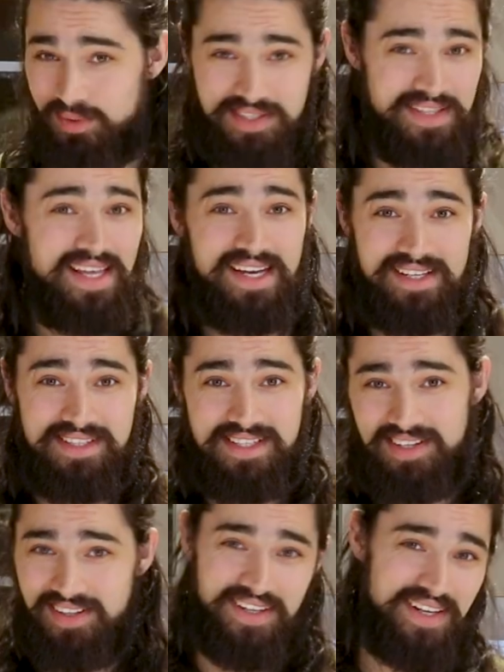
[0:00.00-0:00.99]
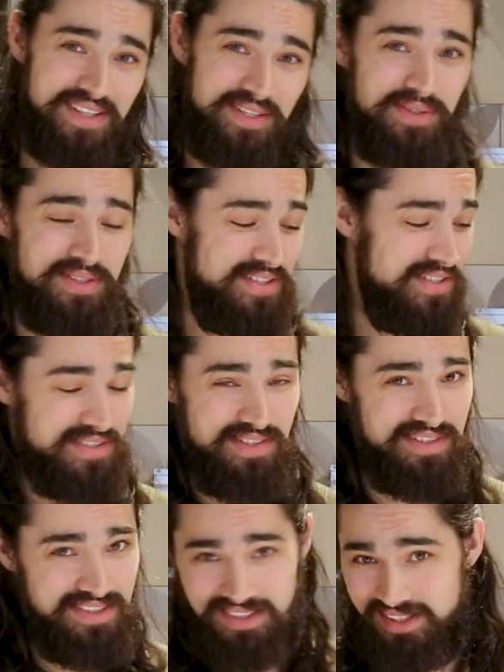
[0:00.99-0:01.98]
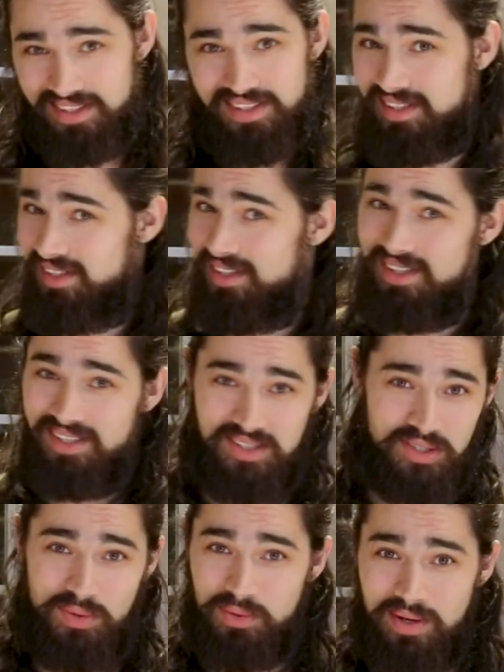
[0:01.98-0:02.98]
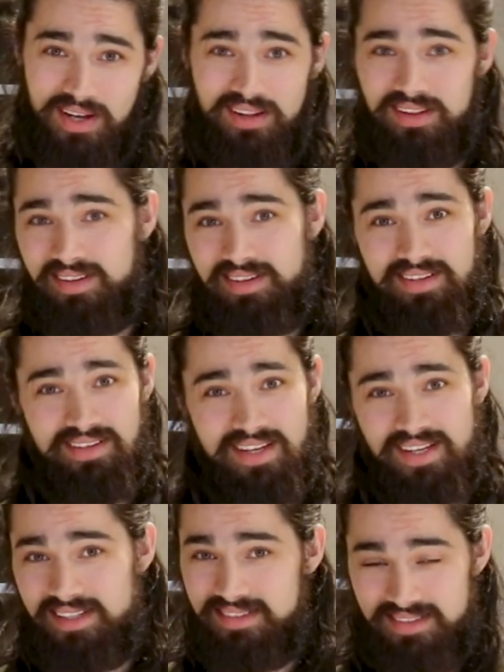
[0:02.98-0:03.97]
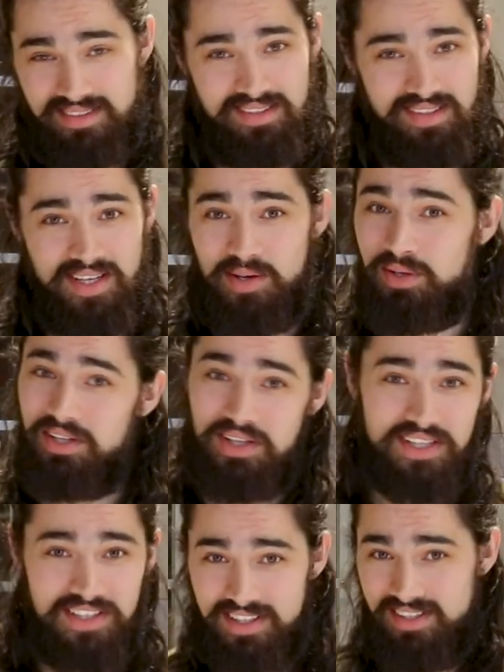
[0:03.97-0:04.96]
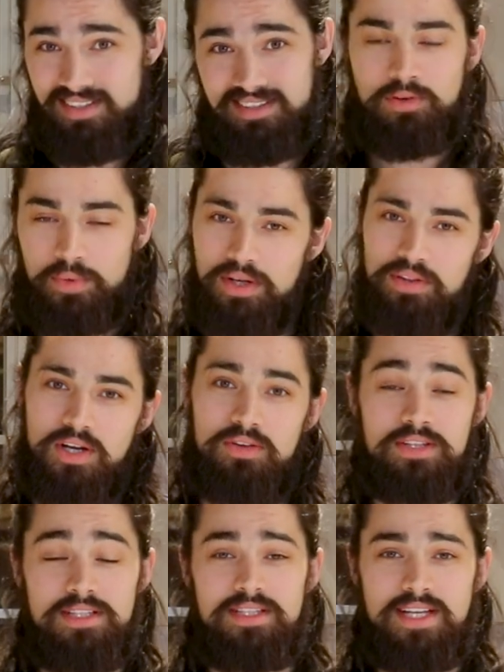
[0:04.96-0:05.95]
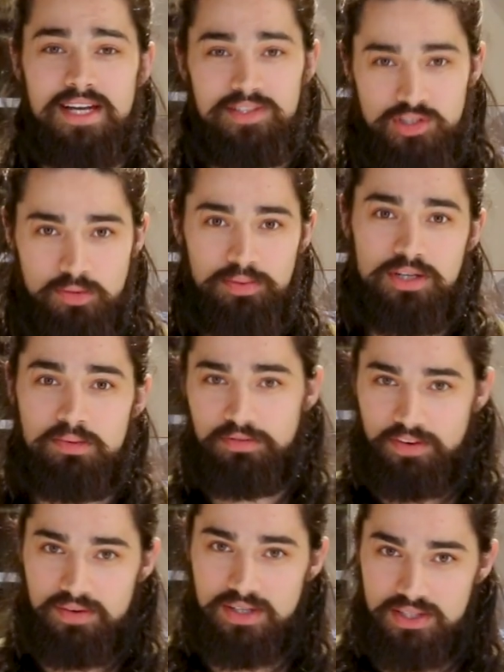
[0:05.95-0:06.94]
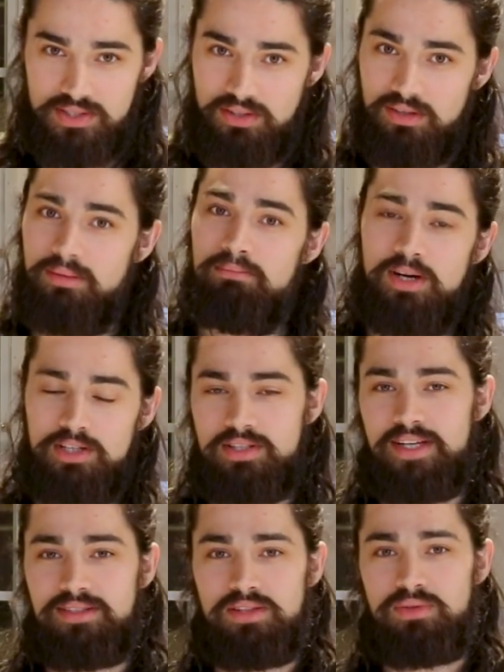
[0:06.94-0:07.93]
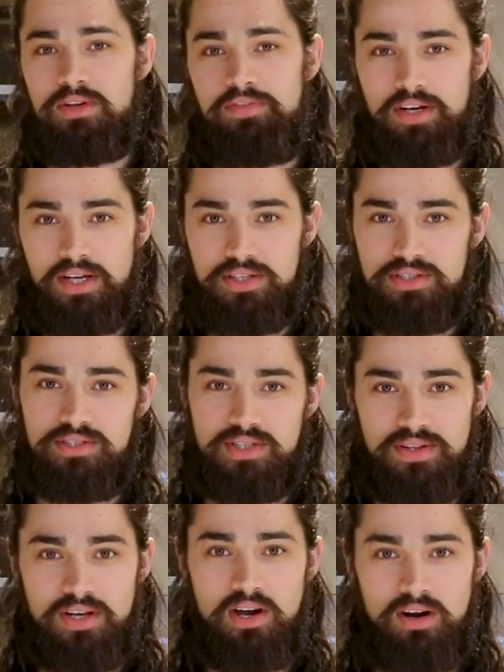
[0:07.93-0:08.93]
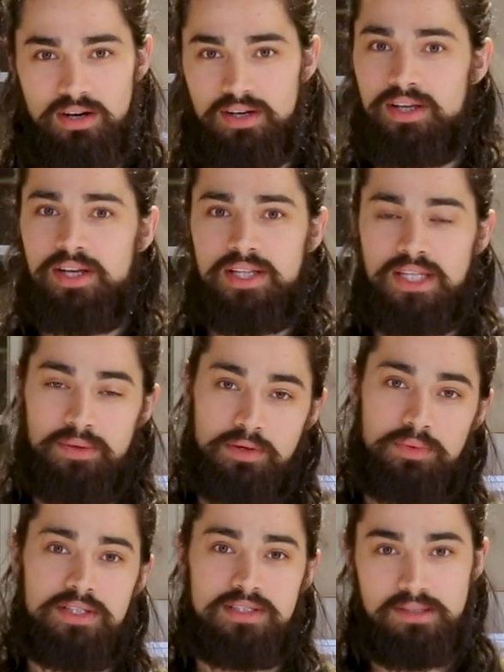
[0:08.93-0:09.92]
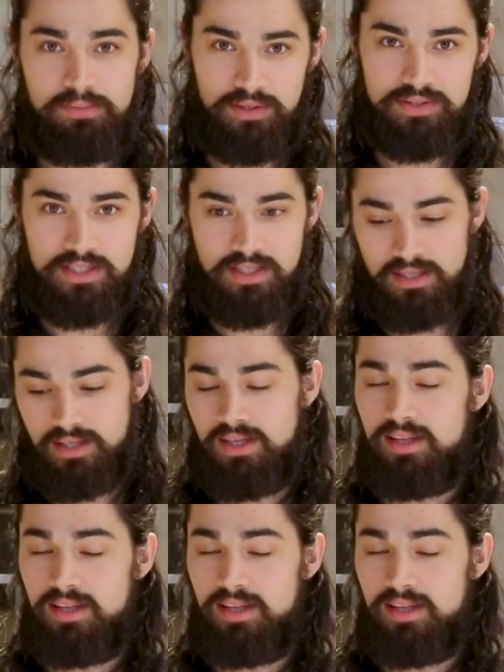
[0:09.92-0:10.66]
Wasn't that easy? All I gotta do is just do it well, and it'll look good. For real though, this design is super duper foundational, much like the 3 variations on the heart that we recently posted.